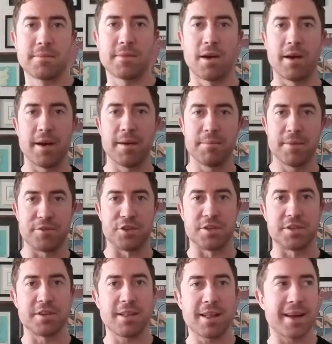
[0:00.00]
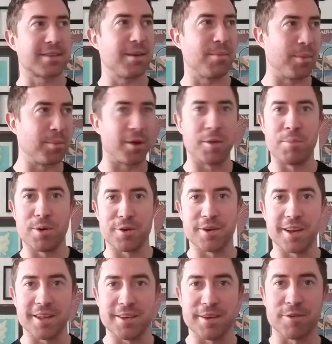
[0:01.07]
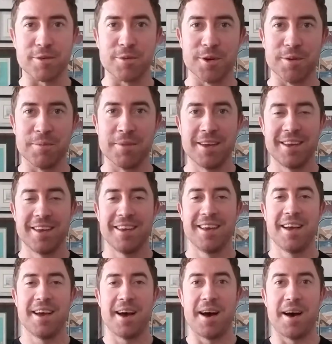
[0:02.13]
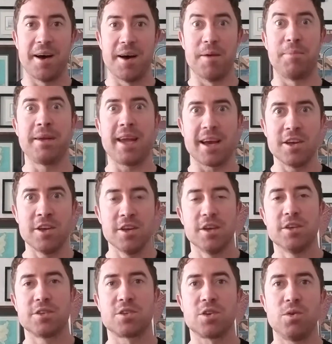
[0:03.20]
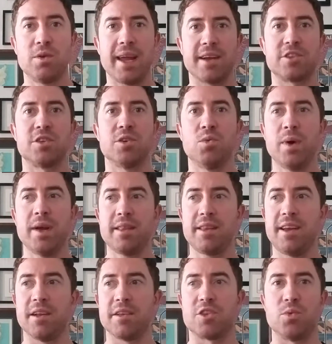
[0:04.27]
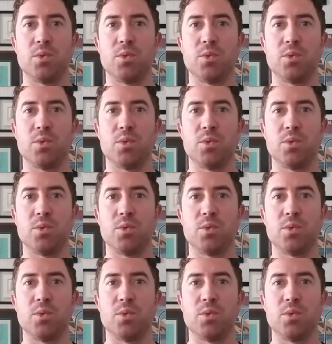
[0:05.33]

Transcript: All right. If she still acts up, I'm going to put her in a different room. But yeah, so yeah, to win, you know, to